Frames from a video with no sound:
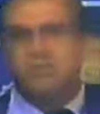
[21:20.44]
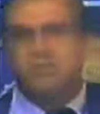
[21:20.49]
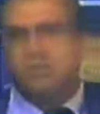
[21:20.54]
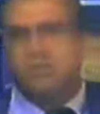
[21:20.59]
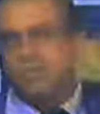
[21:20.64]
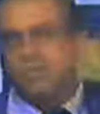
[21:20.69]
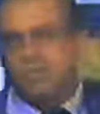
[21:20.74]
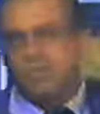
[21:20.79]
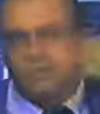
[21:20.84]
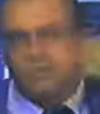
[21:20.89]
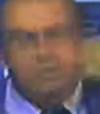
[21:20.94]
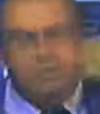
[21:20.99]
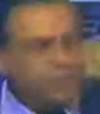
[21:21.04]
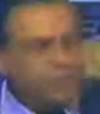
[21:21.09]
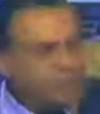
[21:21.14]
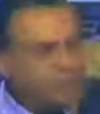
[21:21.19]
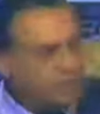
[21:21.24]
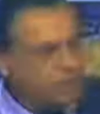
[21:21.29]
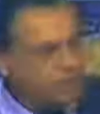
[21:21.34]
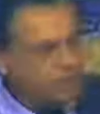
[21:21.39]
one set for
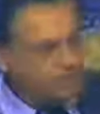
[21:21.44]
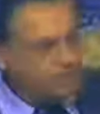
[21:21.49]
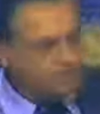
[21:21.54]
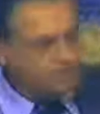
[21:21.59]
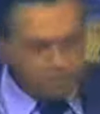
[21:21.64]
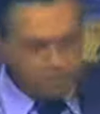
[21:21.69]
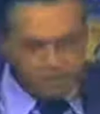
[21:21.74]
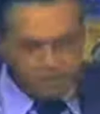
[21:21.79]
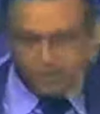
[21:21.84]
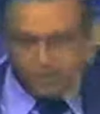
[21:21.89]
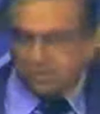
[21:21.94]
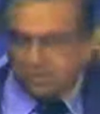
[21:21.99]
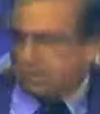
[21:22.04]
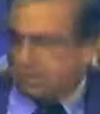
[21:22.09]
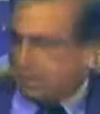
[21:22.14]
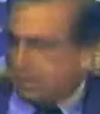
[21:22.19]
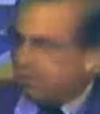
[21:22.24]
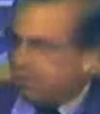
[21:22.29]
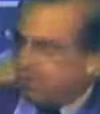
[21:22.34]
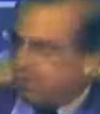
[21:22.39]
myself. So
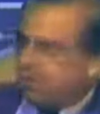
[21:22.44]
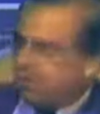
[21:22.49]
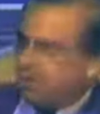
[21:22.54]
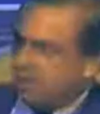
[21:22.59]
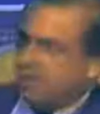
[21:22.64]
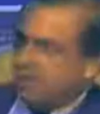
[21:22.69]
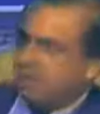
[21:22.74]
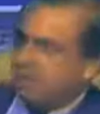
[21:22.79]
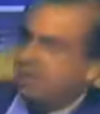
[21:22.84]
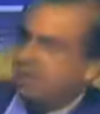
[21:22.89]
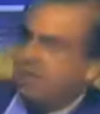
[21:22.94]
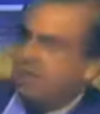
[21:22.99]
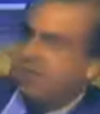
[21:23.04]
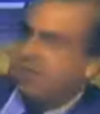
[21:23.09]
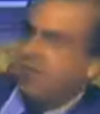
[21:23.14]
that's what he did.